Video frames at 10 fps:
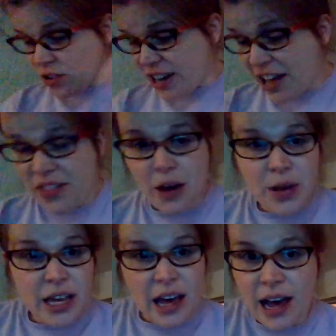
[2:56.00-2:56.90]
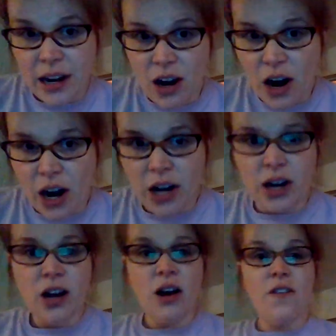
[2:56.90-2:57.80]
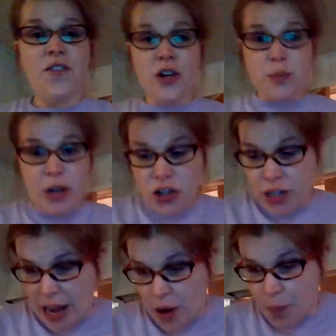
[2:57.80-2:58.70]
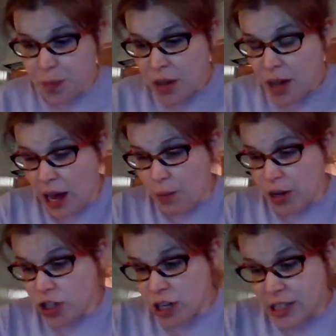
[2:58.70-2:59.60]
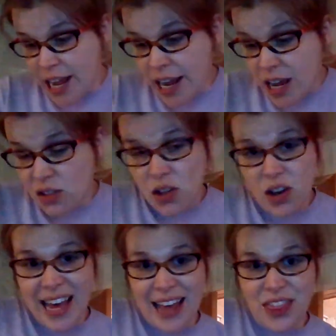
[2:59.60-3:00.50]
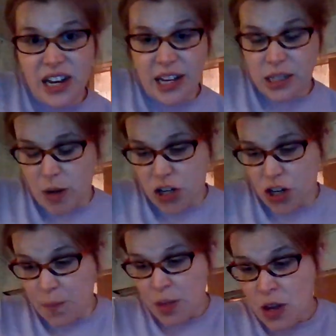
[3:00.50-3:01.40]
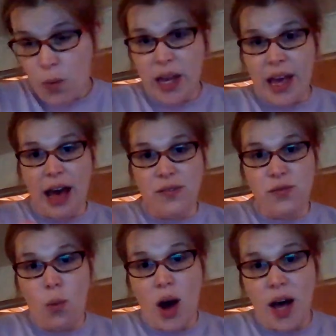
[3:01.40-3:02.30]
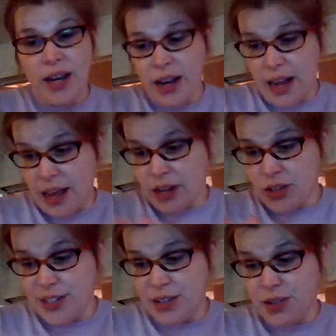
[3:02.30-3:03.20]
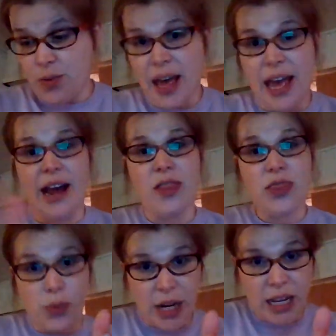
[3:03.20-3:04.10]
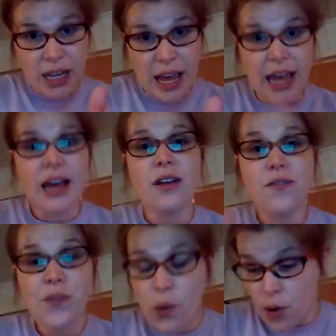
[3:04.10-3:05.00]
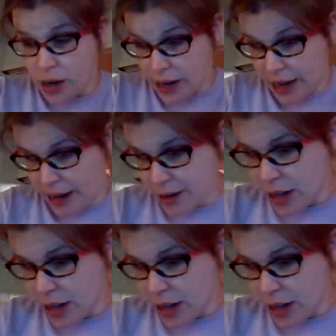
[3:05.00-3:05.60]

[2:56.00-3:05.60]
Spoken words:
now that we got our first measure down, I want you to take a look at the next measure. We have 1 and 2 and 3 and 4 and.